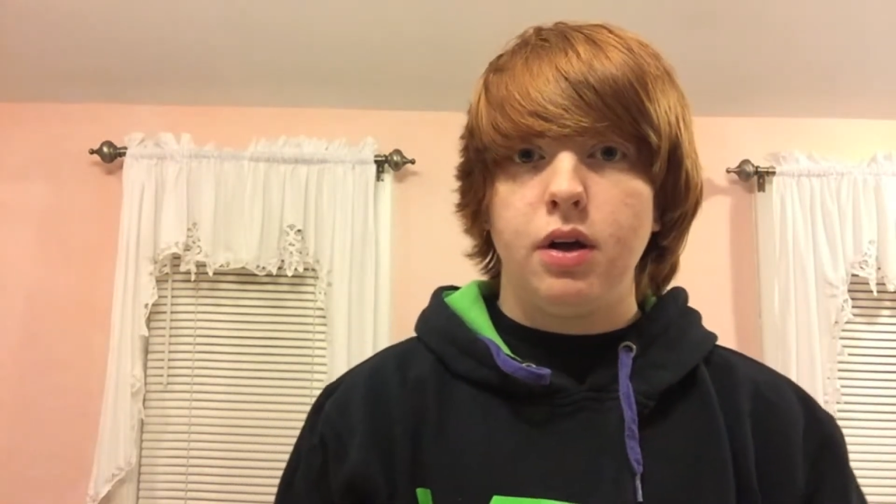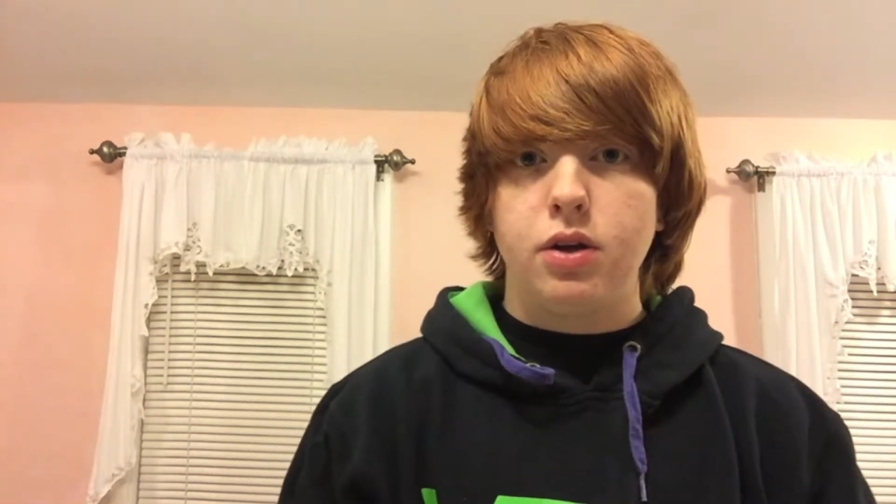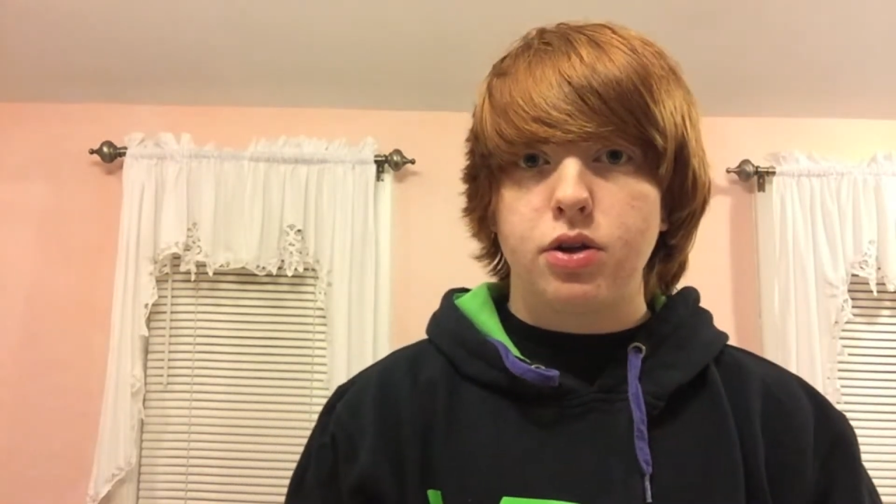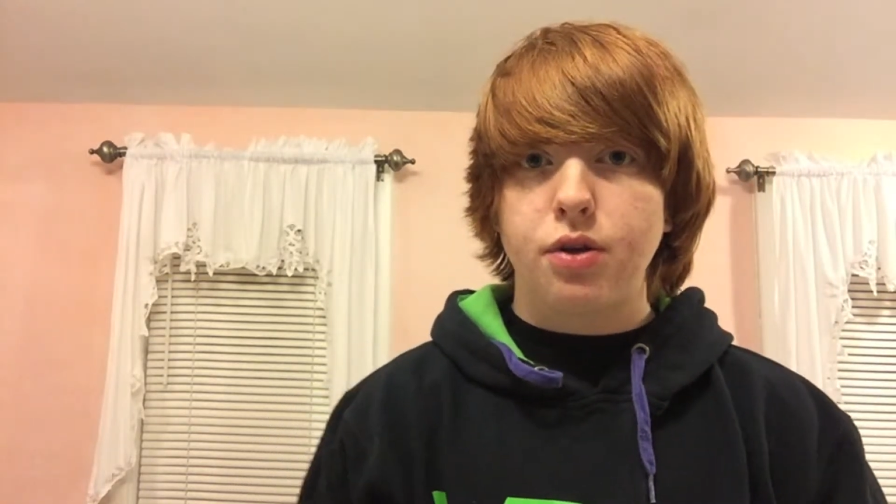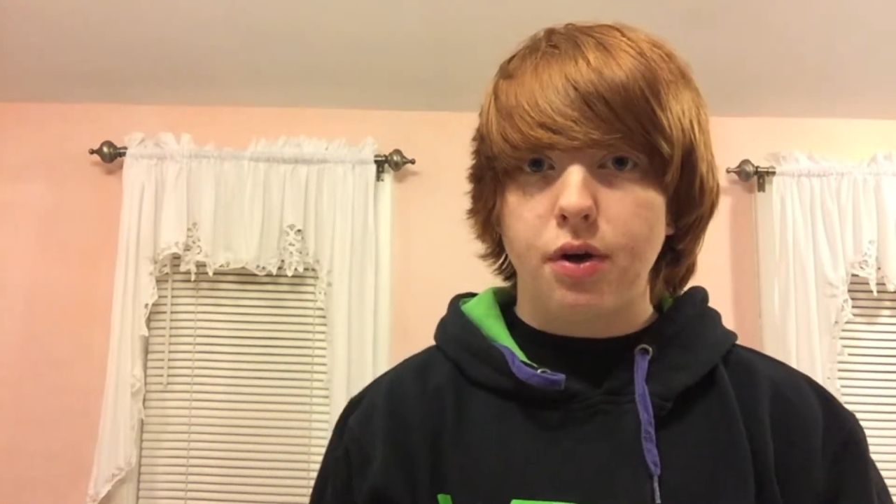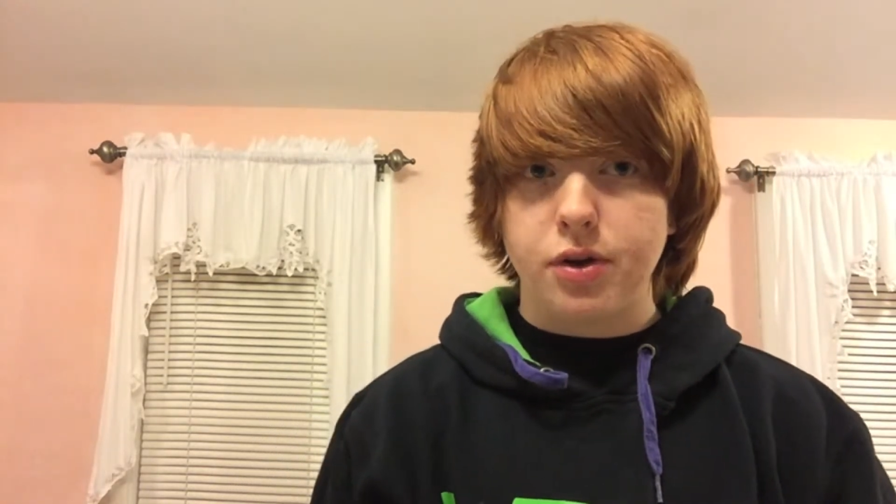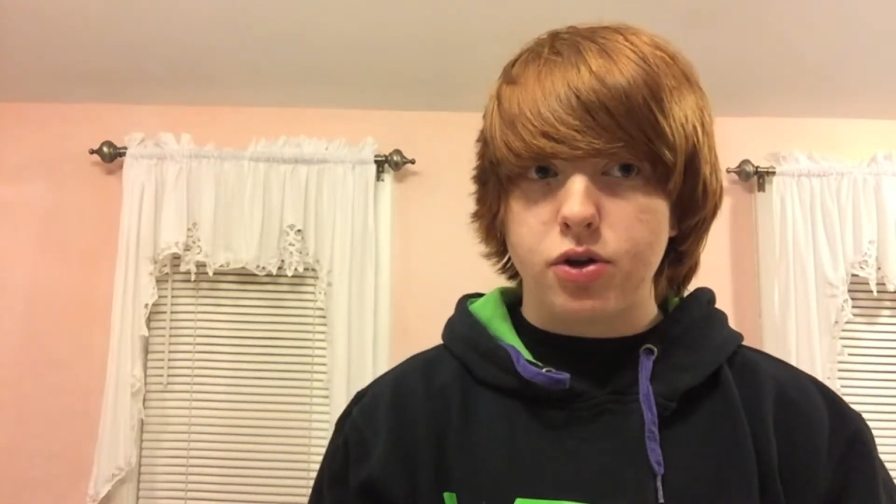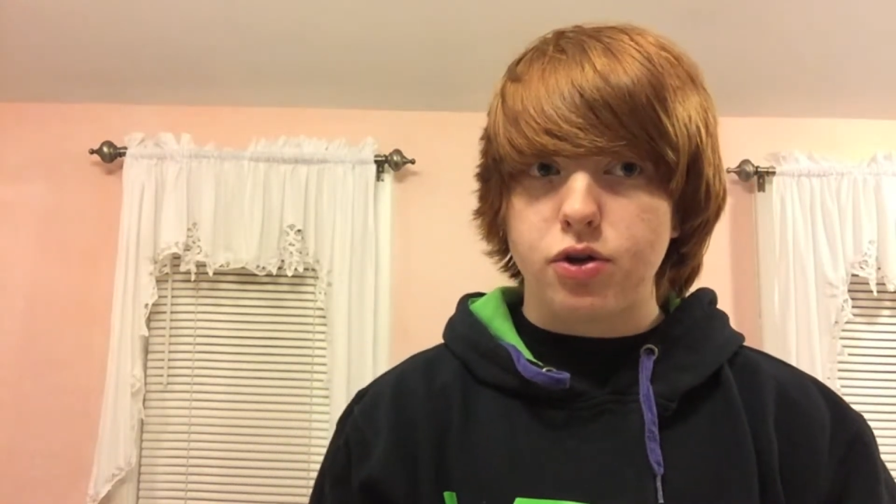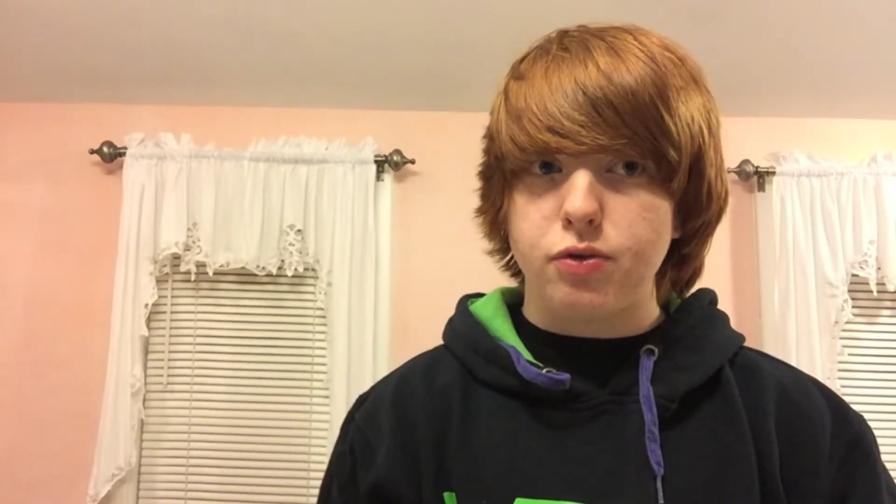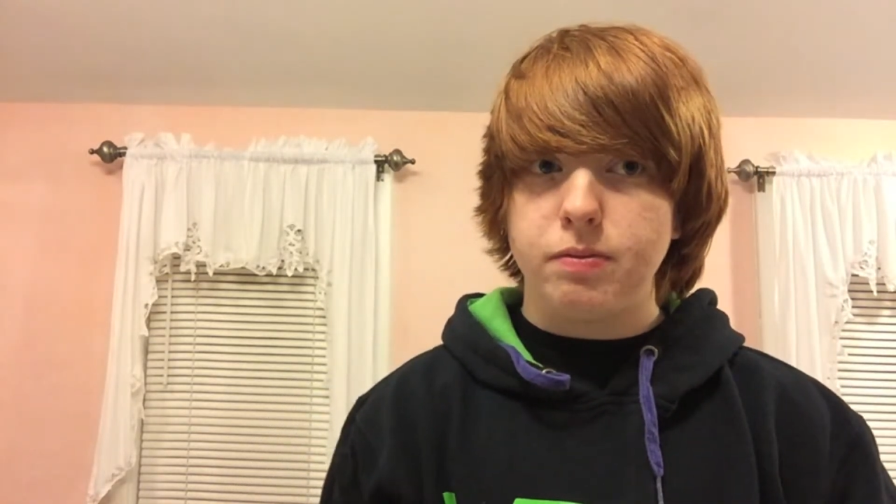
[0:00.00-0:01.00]
scar
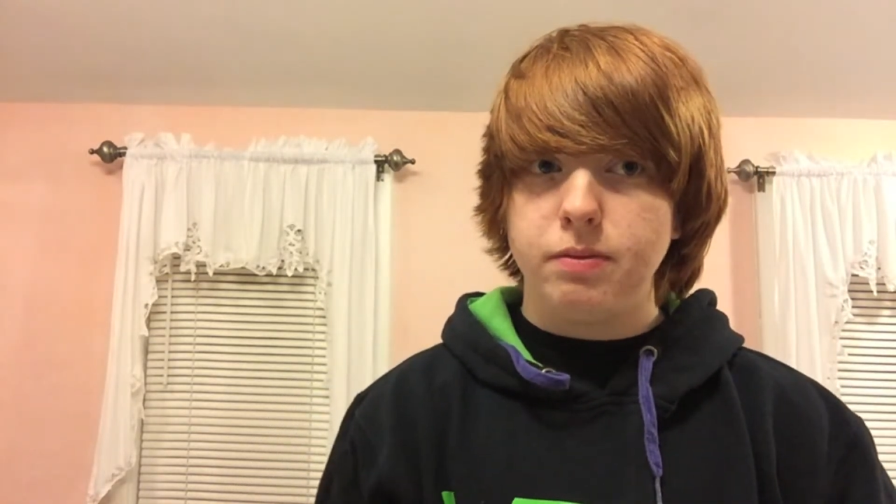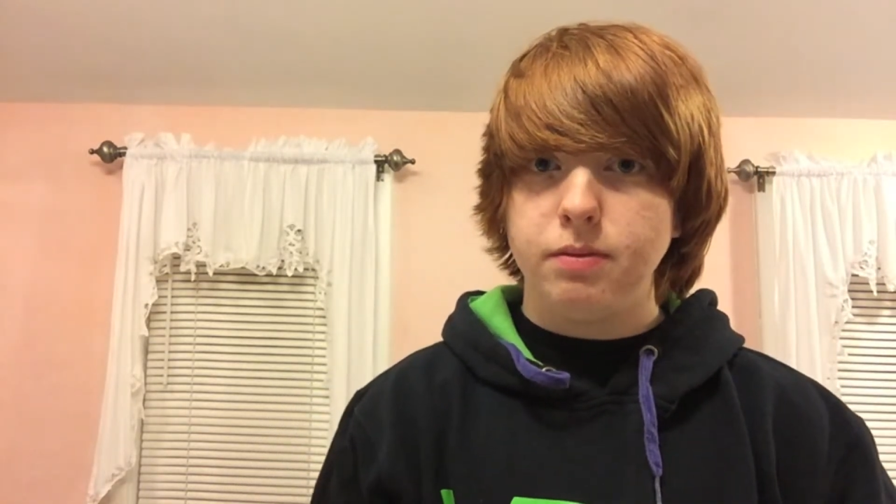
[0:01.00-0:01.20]
tissue,